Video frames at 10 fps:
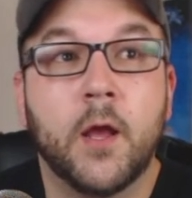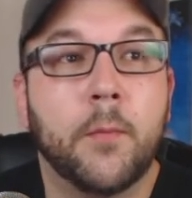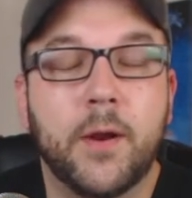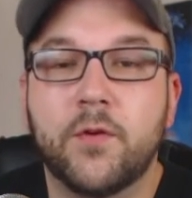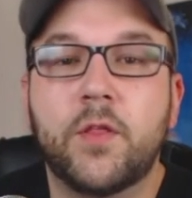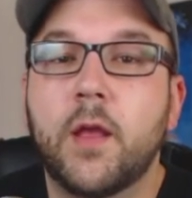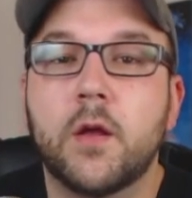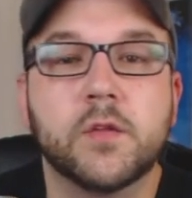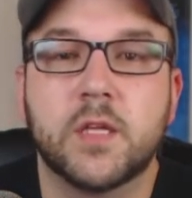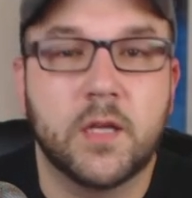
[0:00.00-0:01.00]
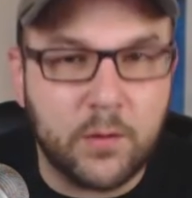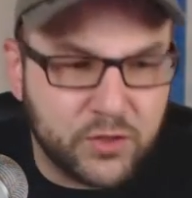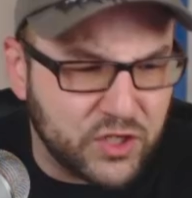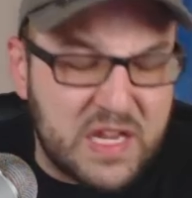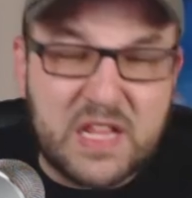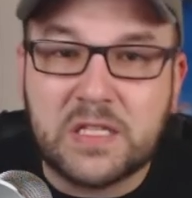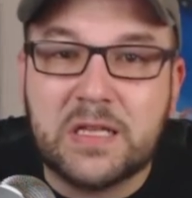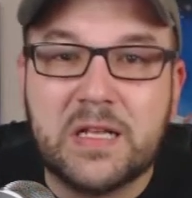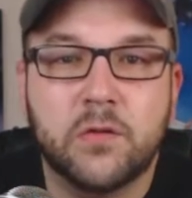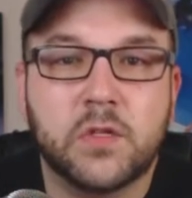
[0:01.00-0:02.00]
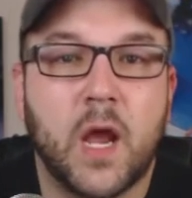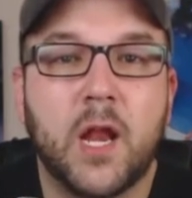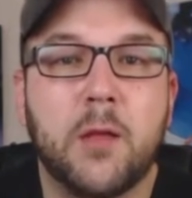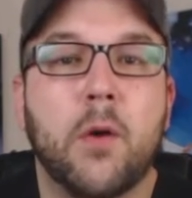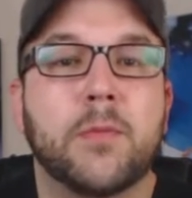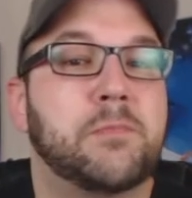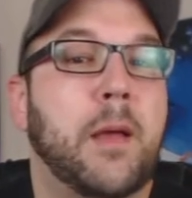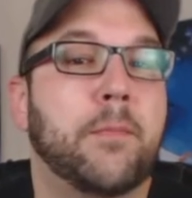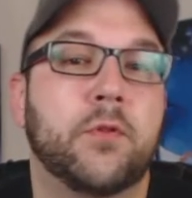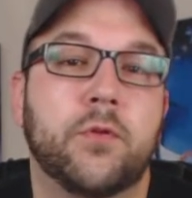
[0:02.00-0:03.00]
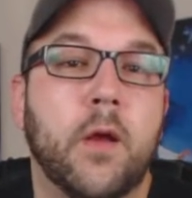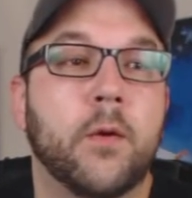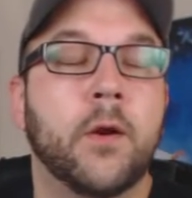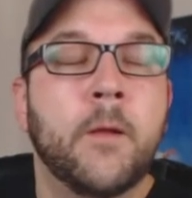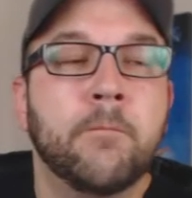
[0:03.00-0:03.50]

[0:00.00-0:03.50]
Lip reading: But everything else, it was just these little tiny moments peppered throughout.